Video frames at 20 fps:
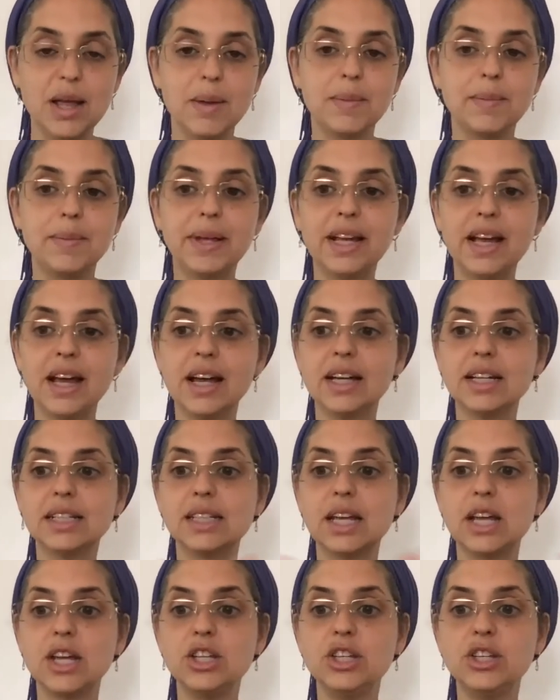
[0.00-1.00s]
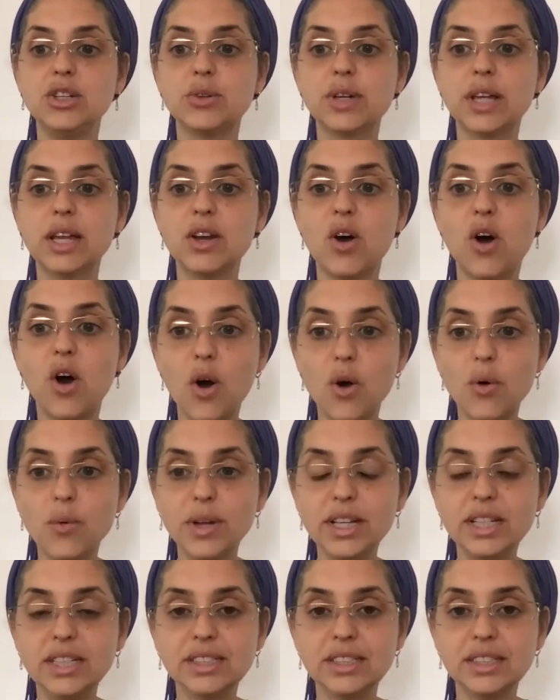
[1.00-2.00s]
because you can
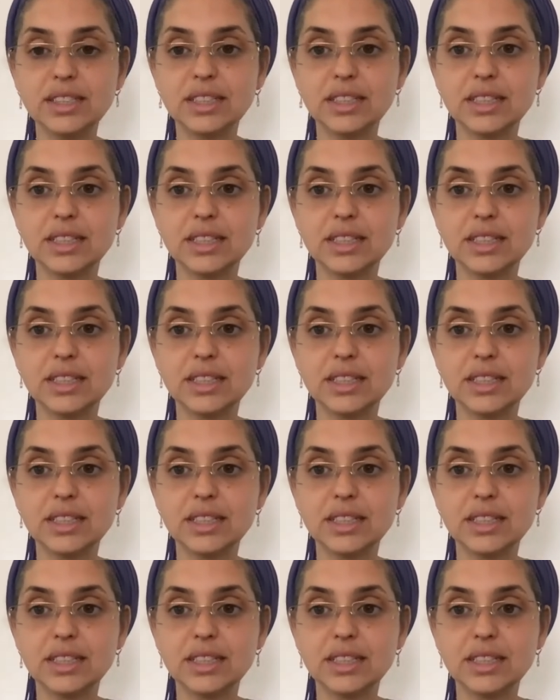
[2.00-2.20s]
always,